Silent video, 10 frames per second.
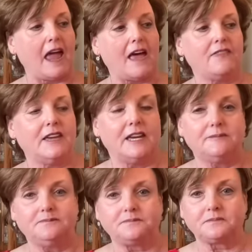And
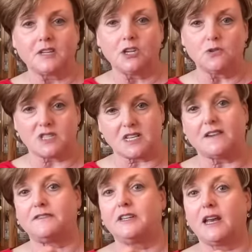then you
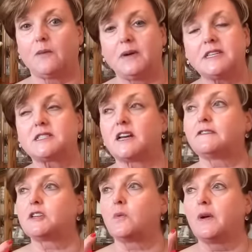stuff it, and we
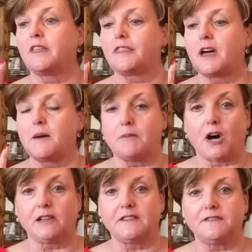stuffed it with
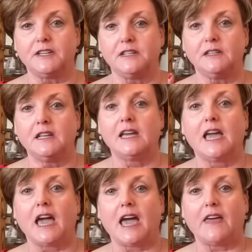polyfill,
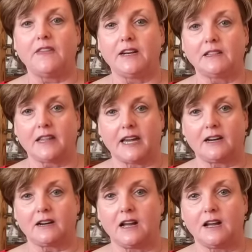and then a
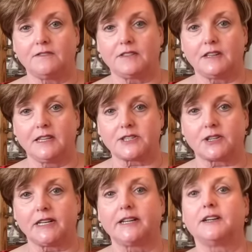layer of
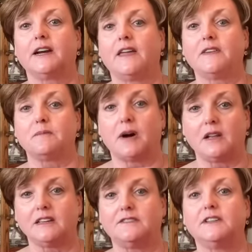lizard litter, and then
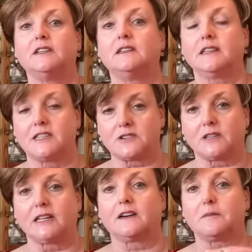polyfill, lizard
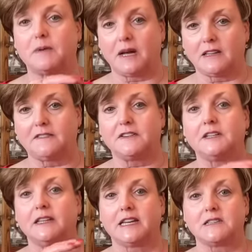litter,
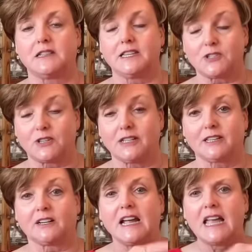polyfill, lizard
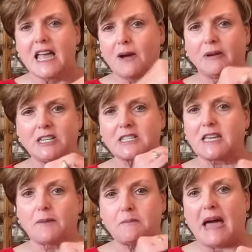litter. And we just
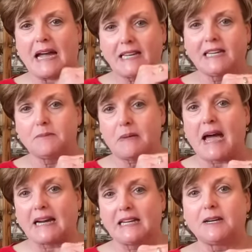kept packing and
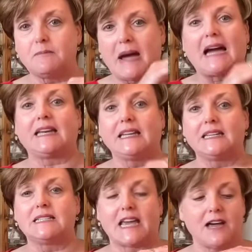packing and packing
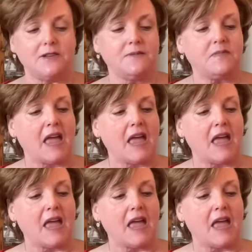it down.